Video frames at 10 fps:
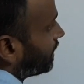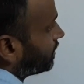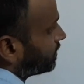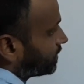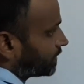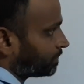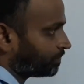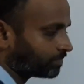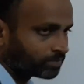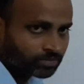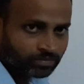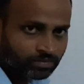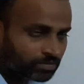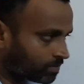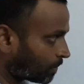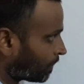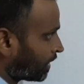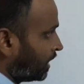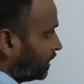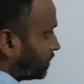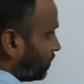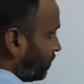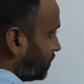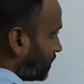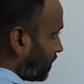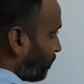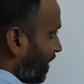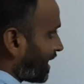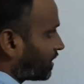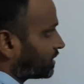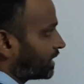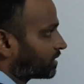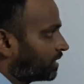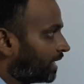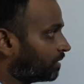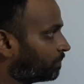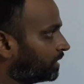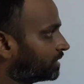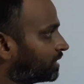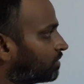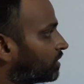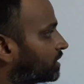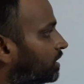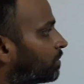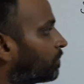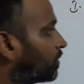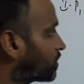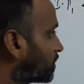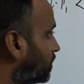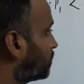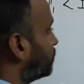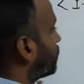like this. So these are the factors actually. IP is inversely proportional to,